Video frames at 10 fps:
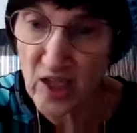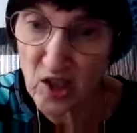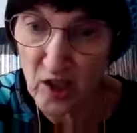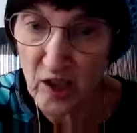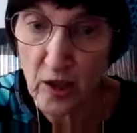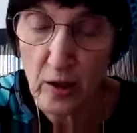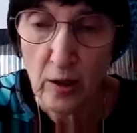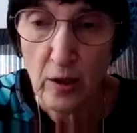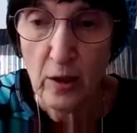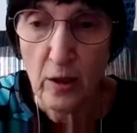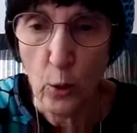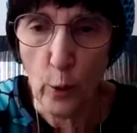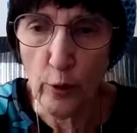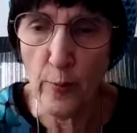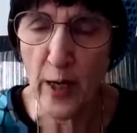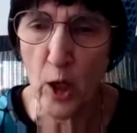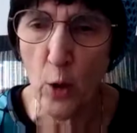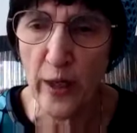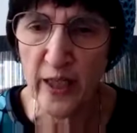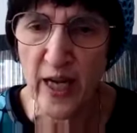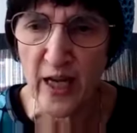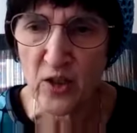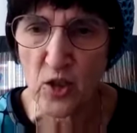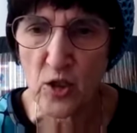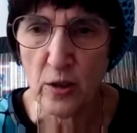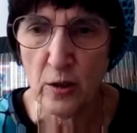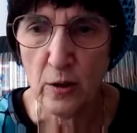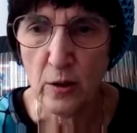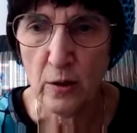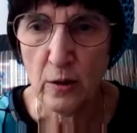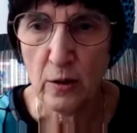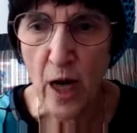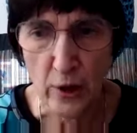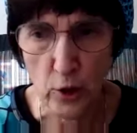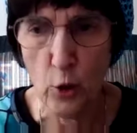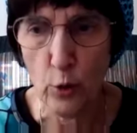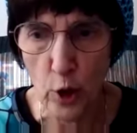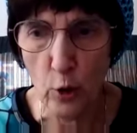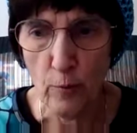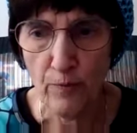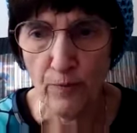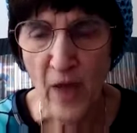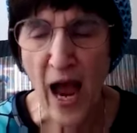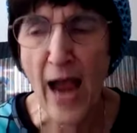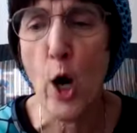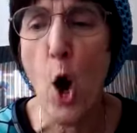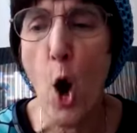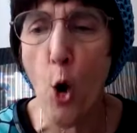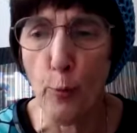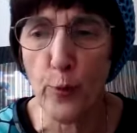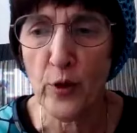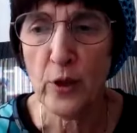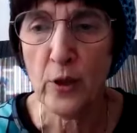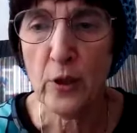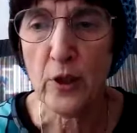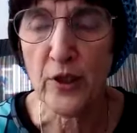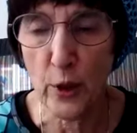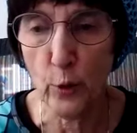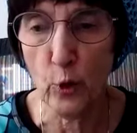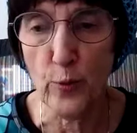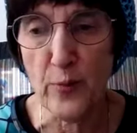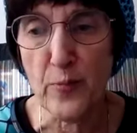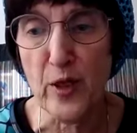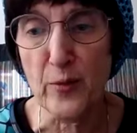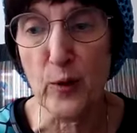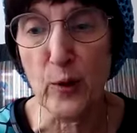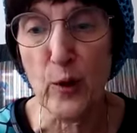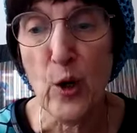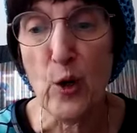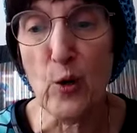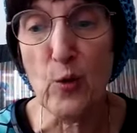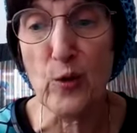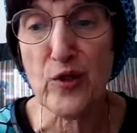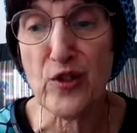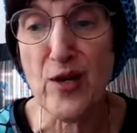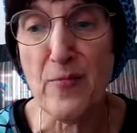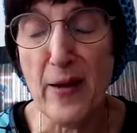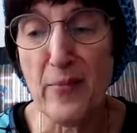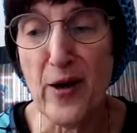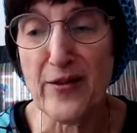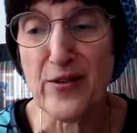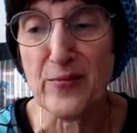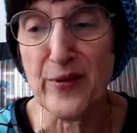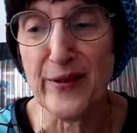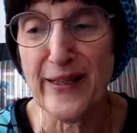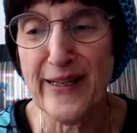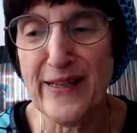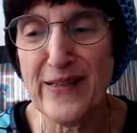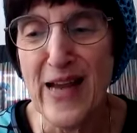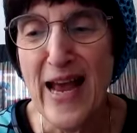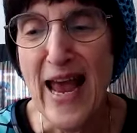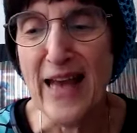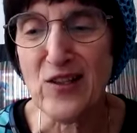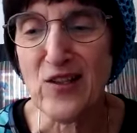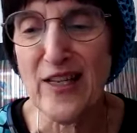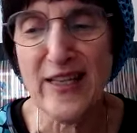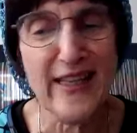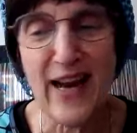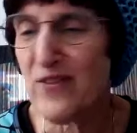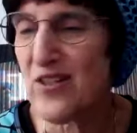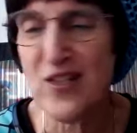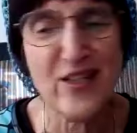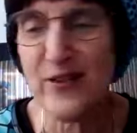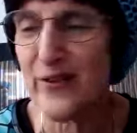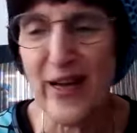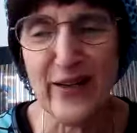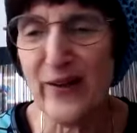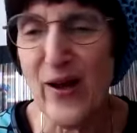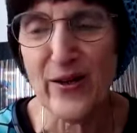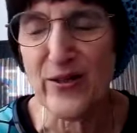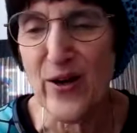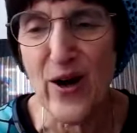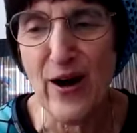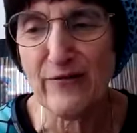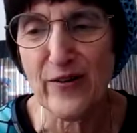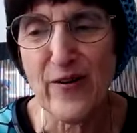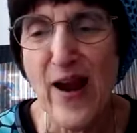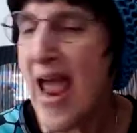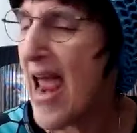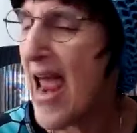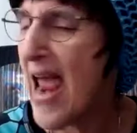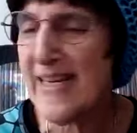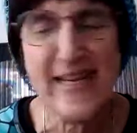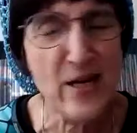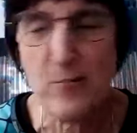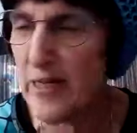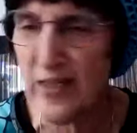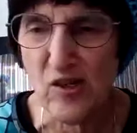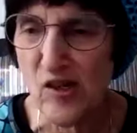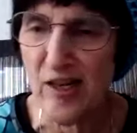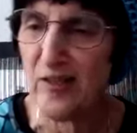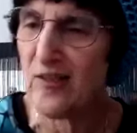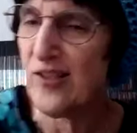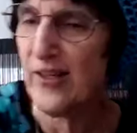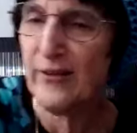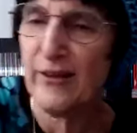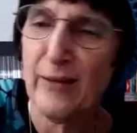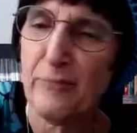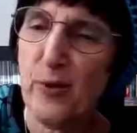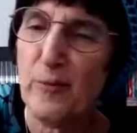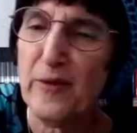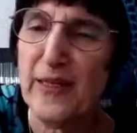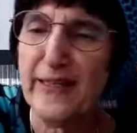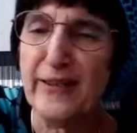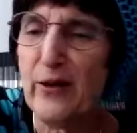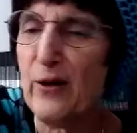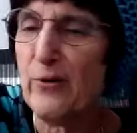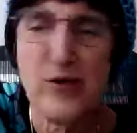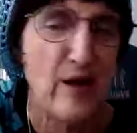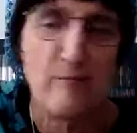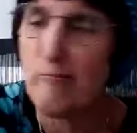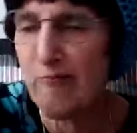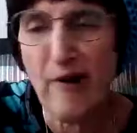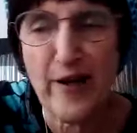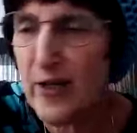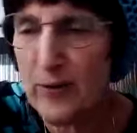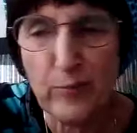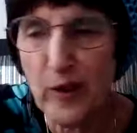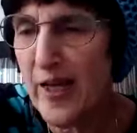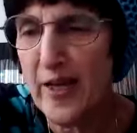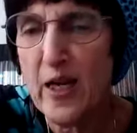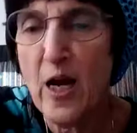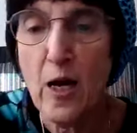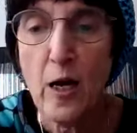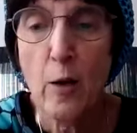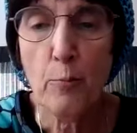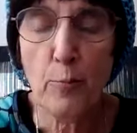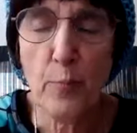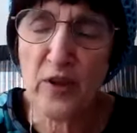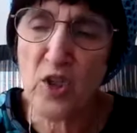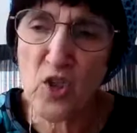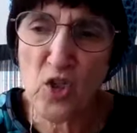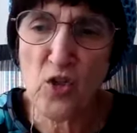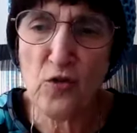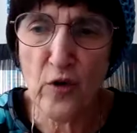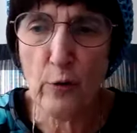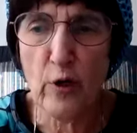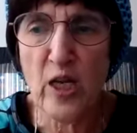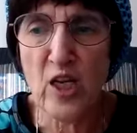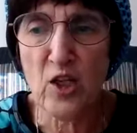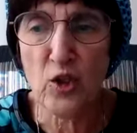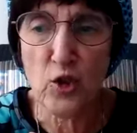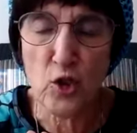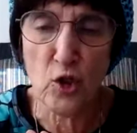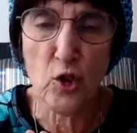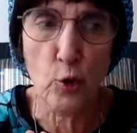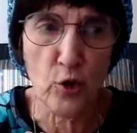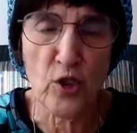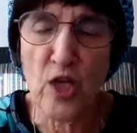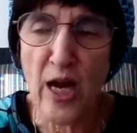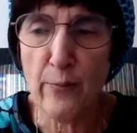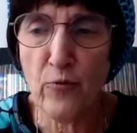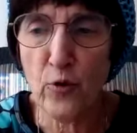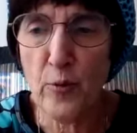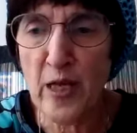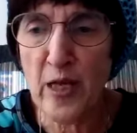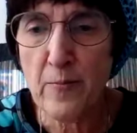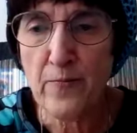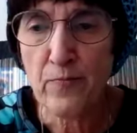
Leslie, where am I going next? I don't know. I hope there will be people who will see my possibilities and see that I've still got a lot to offer and give me a chance. You know, like put me in, coach, I'm ready to play. But this is a very insecure time for me.